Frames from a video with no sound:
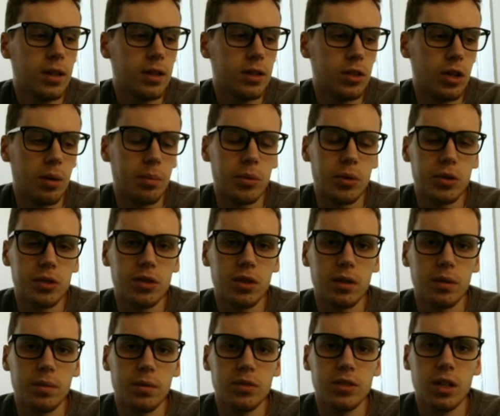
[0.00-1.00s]
numbers.
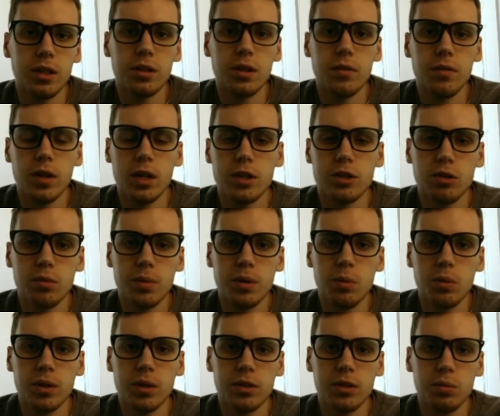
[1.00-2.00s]
Standard deviation will be
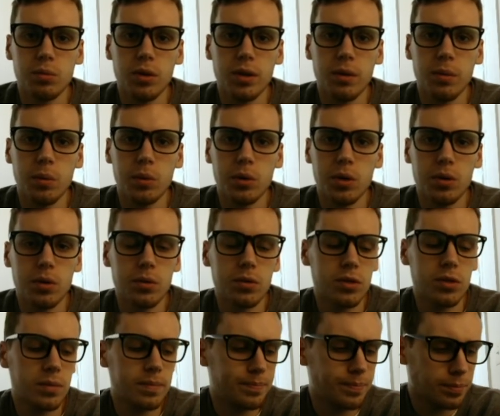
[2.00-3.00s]
one as well that we'll
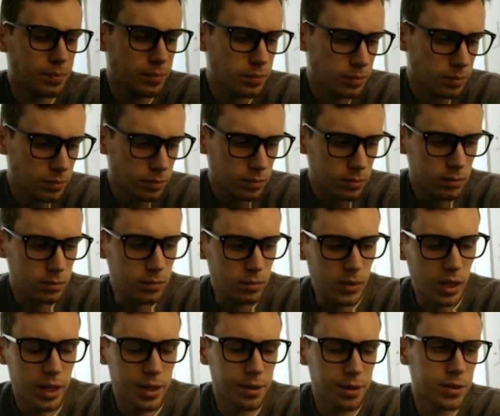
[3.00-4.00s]
use,
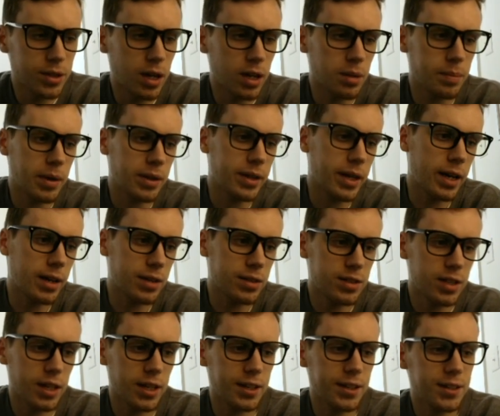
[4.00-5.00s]
and I'll talk about that in a
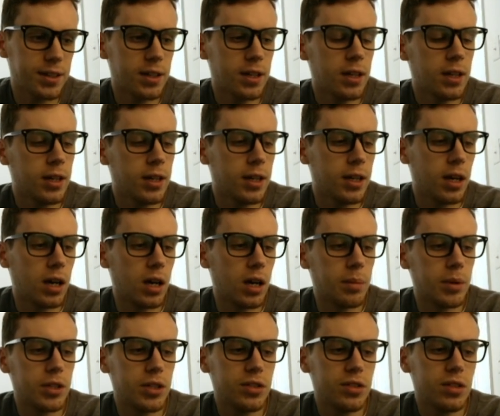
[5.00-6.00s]
second.
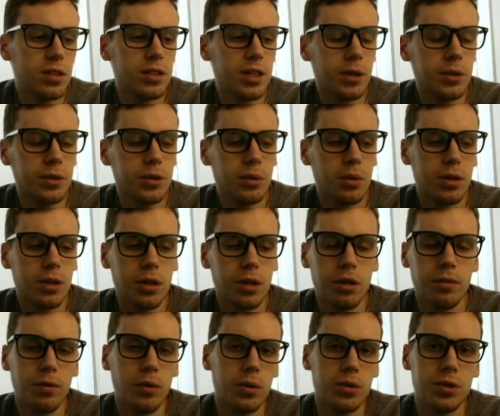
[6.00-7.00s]
But just to scale to 100,
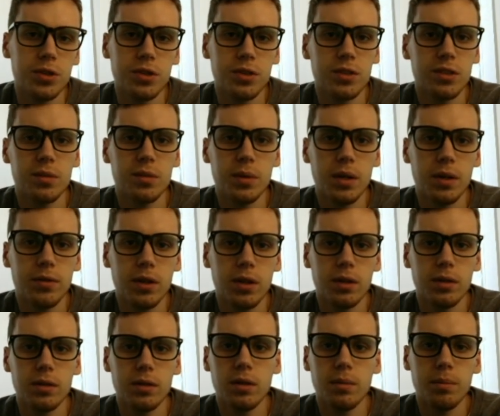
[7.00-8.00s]
of course, this is something I've
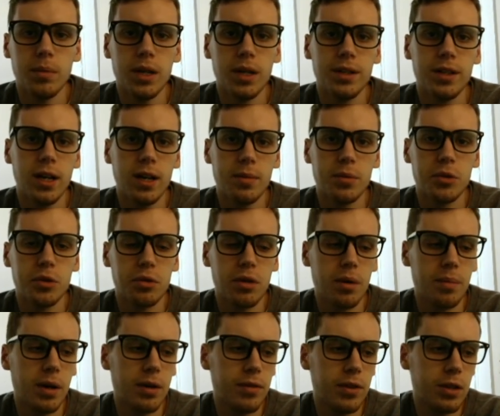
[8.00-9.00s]
done many times
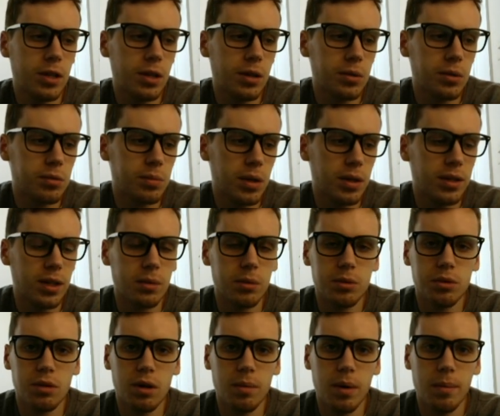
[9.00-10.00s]
throughout my videos, many
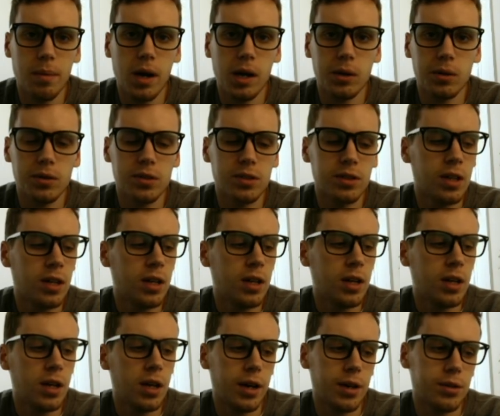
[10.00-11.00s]
times throughout my models.
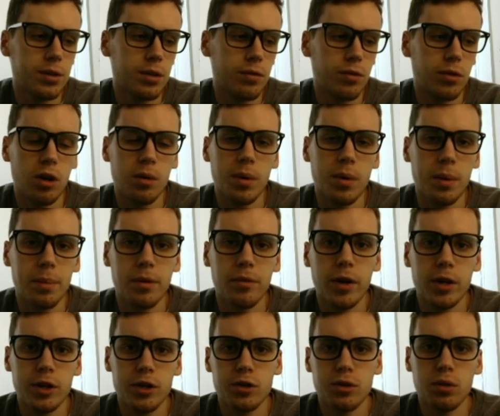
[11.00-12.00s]
I use it for all my
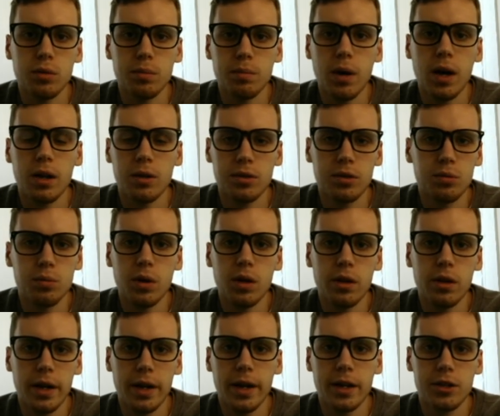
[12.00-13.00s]
professional models as well
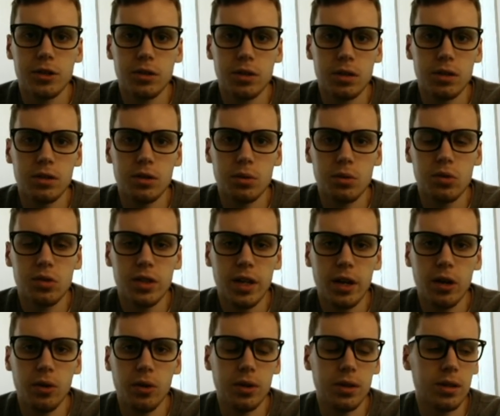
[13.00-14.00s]
that I actually do
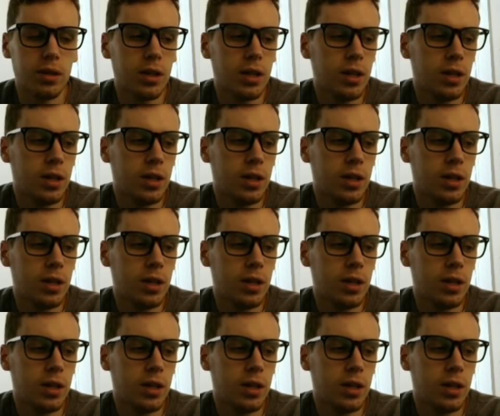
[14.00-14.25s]
sell and